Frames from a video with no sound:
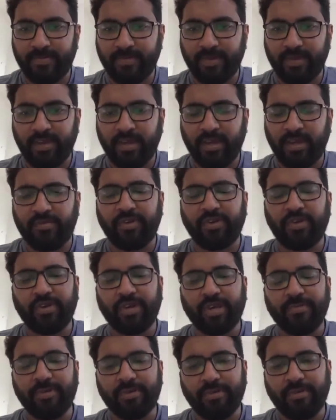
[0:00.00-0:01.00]
If you are not
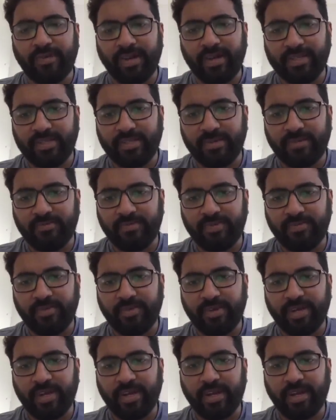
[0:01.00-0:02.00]
able to find some of them,
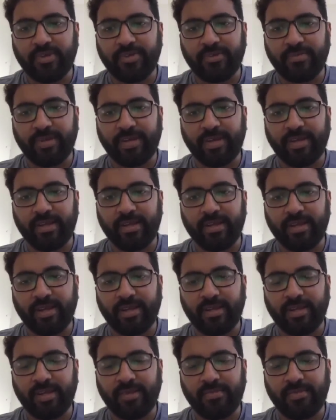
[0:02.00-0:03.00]
you can write to me. I'll,
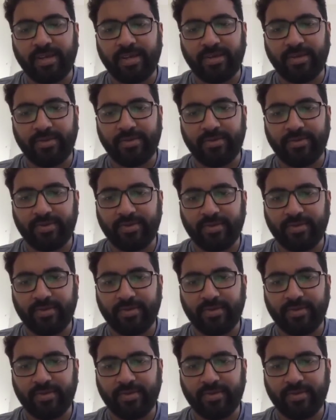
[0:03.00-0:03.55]
I'll get back to you.